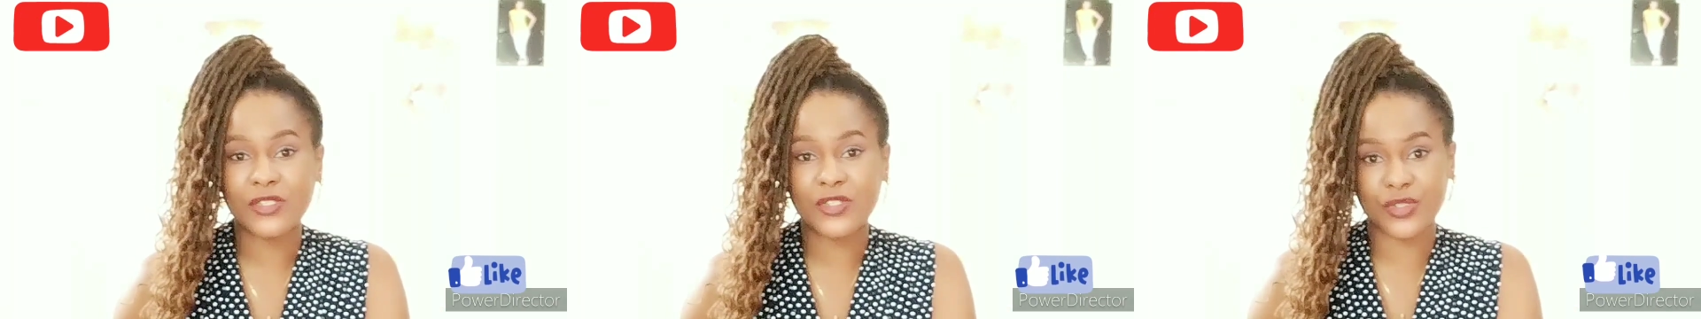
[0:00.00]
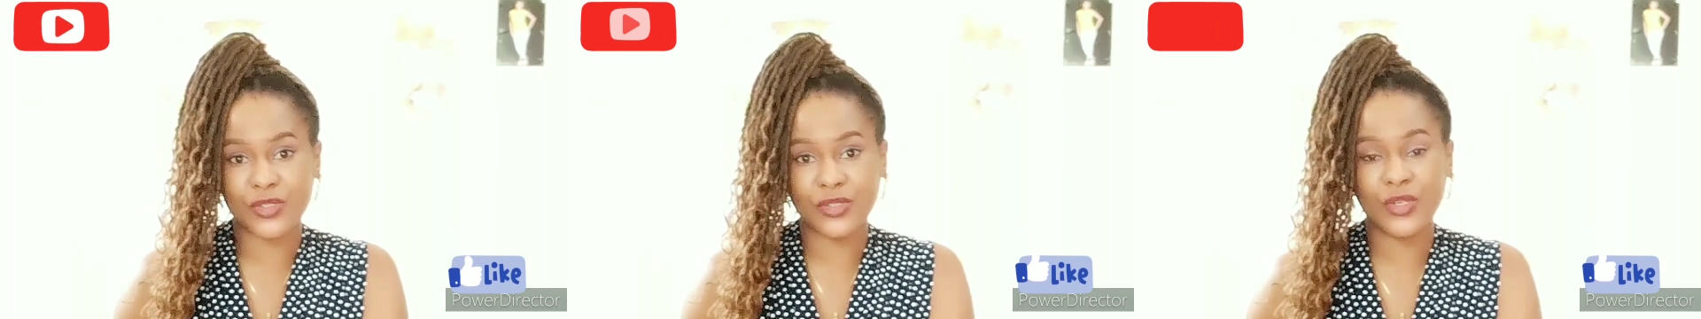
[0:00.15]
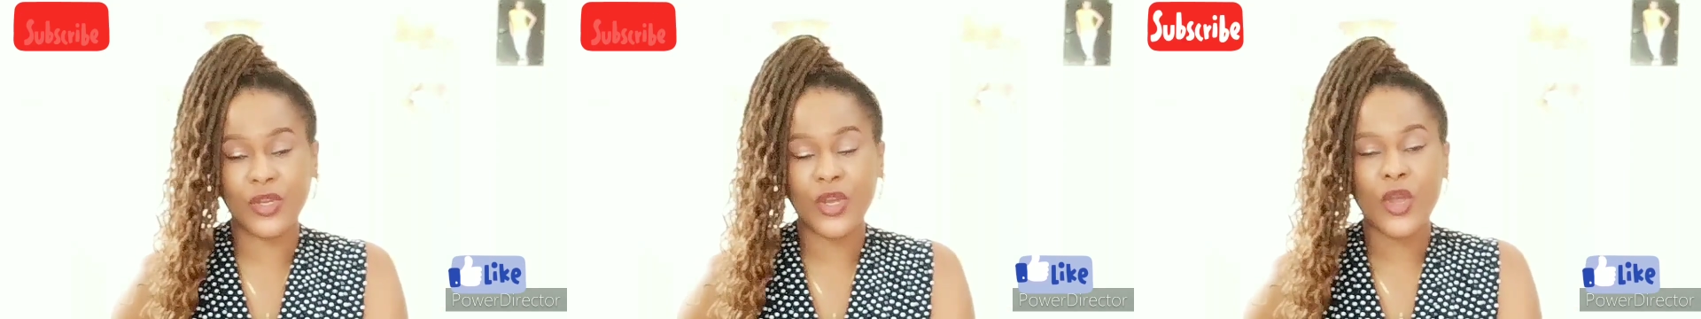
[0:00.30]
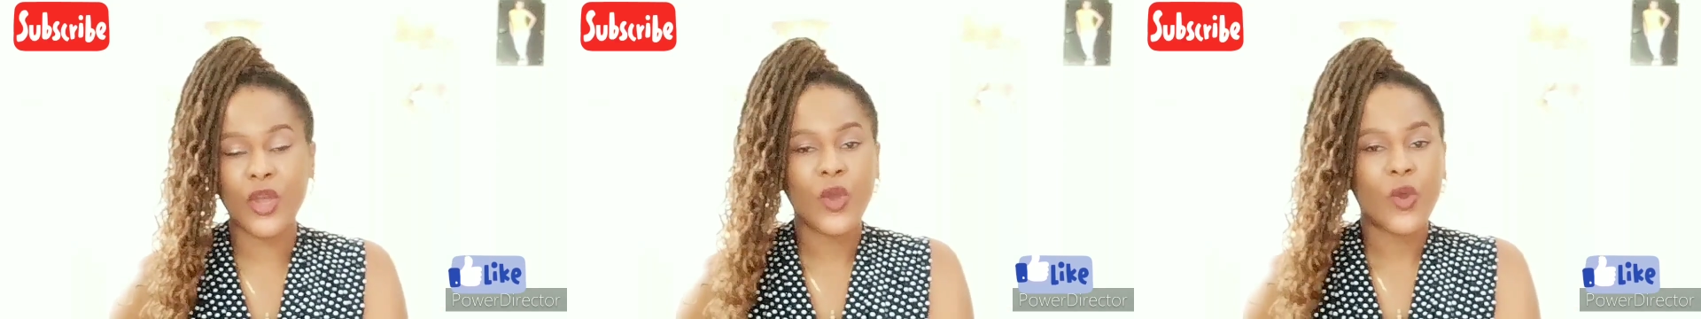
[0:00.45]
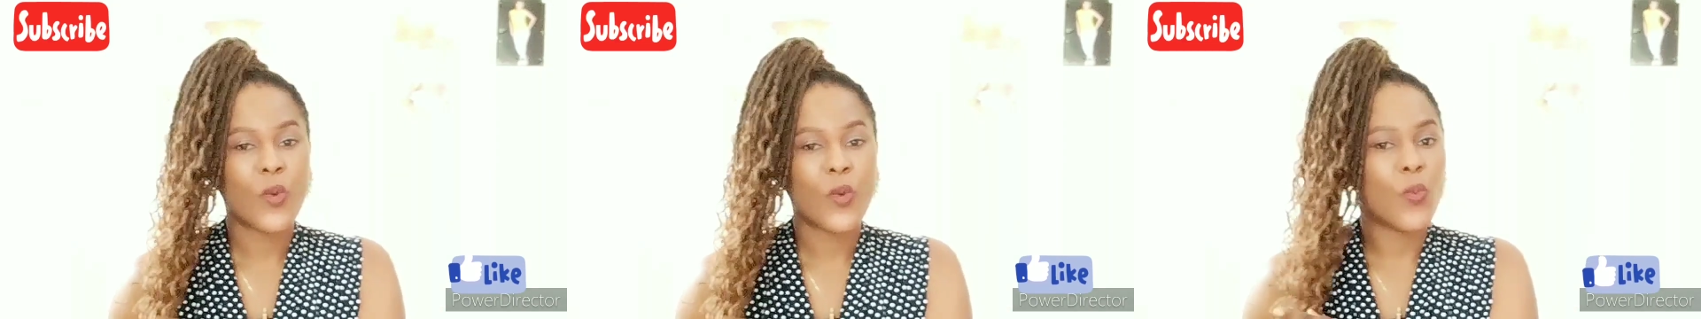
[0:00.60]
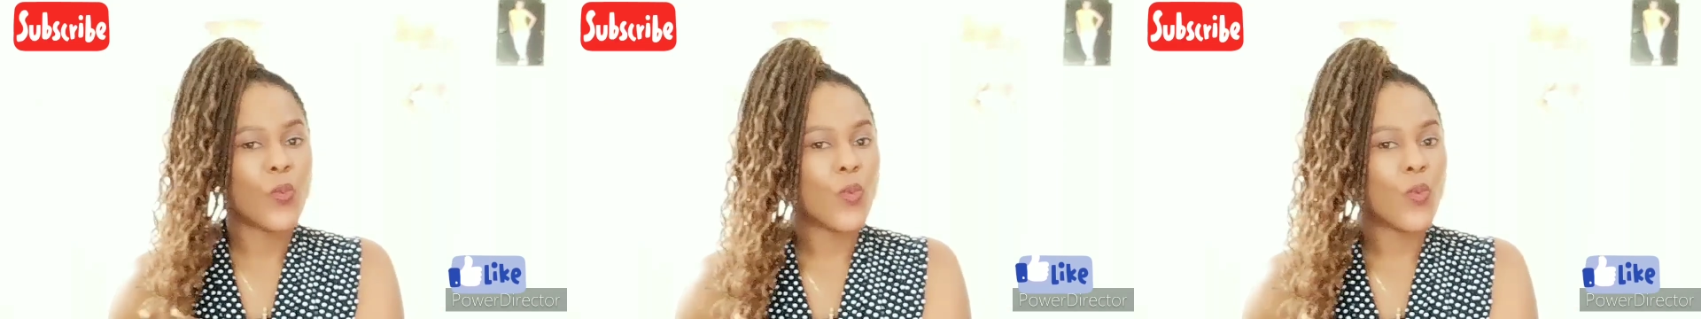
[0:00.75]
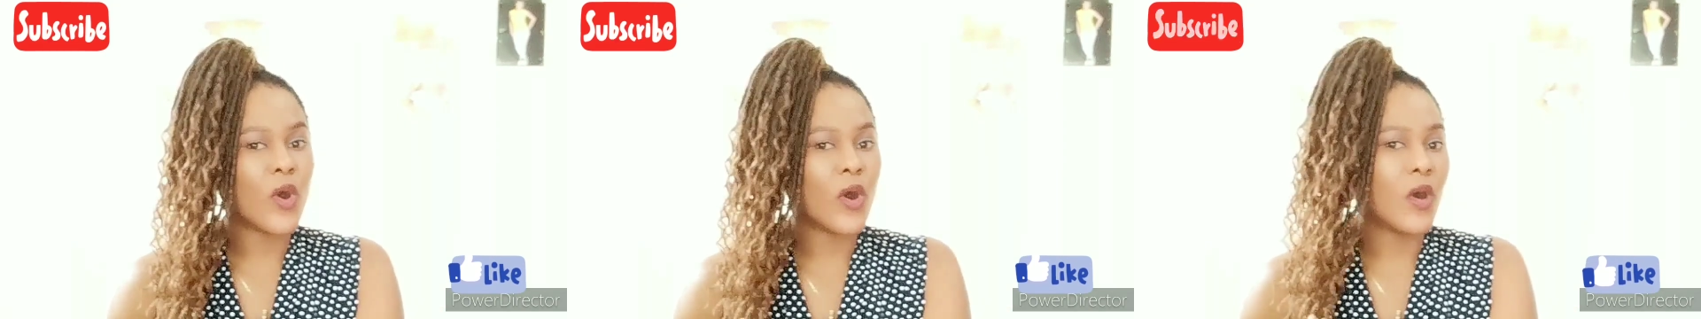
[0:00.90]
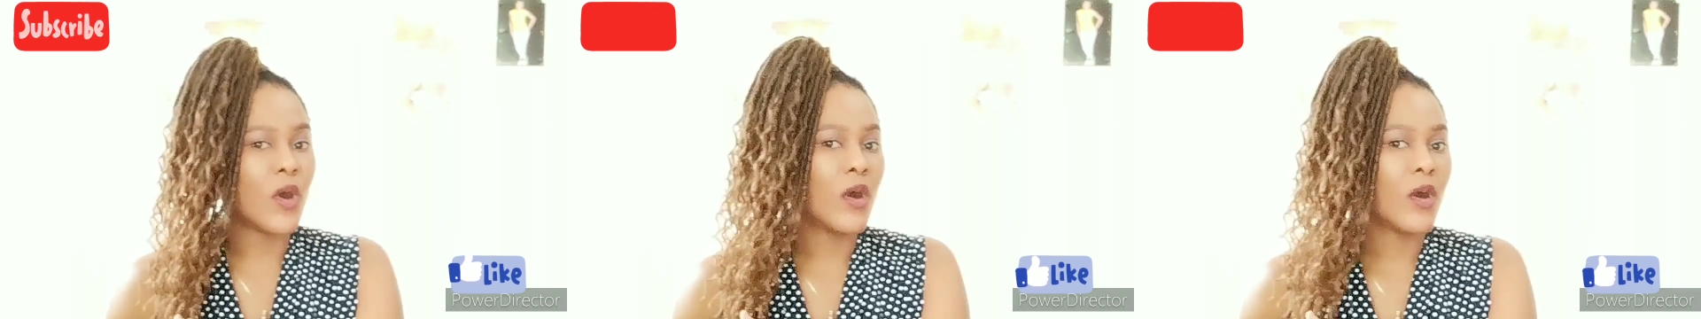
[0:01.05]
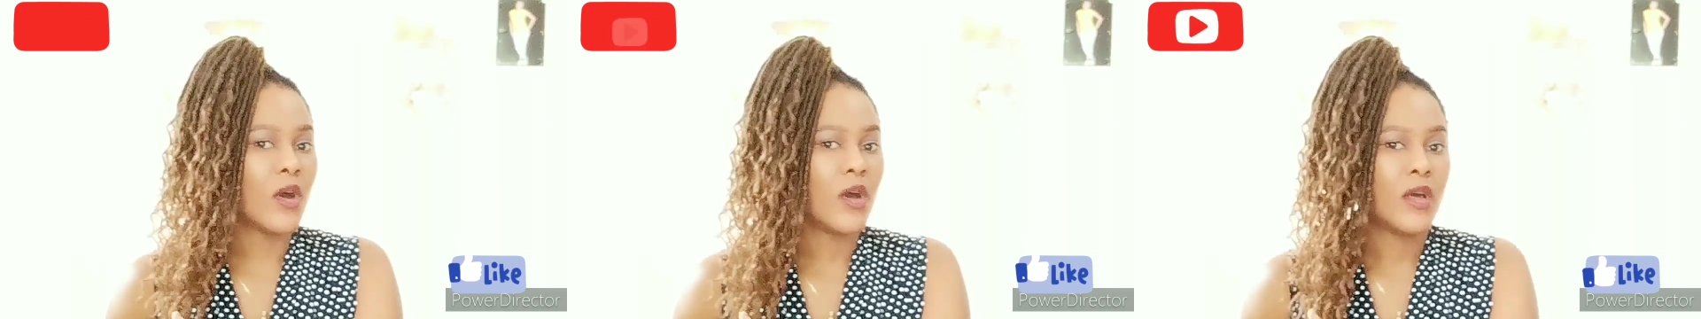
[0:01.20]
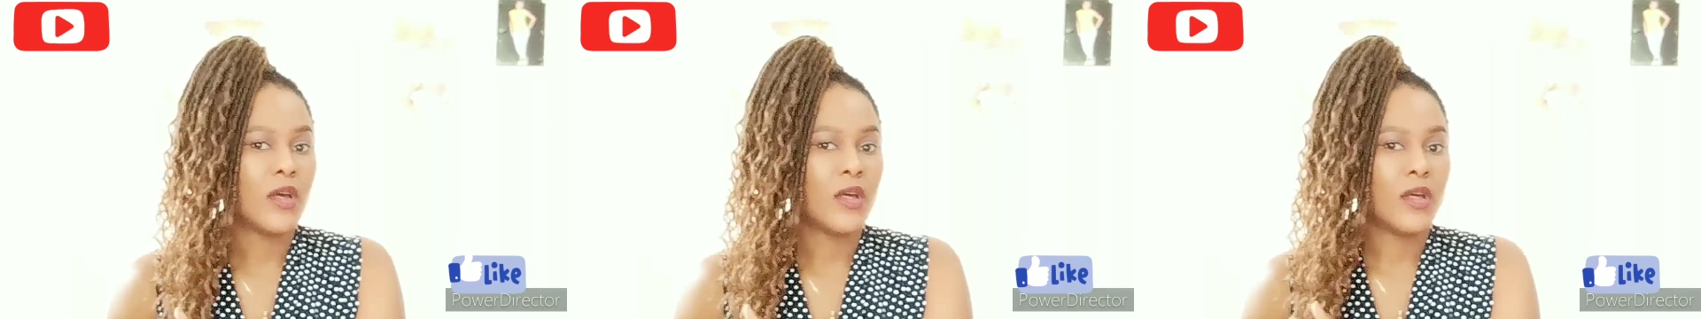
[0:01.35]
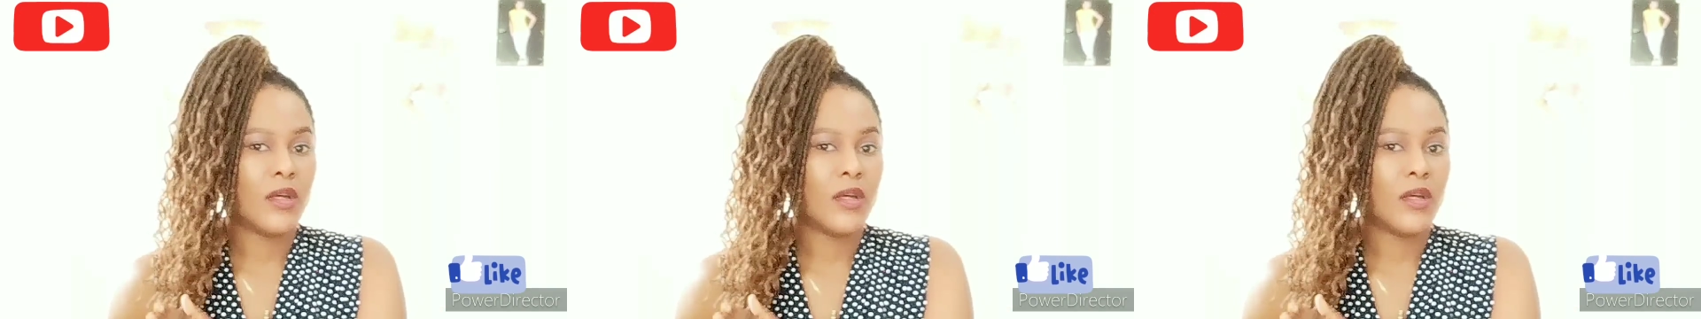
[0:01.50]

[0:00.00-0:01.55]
to what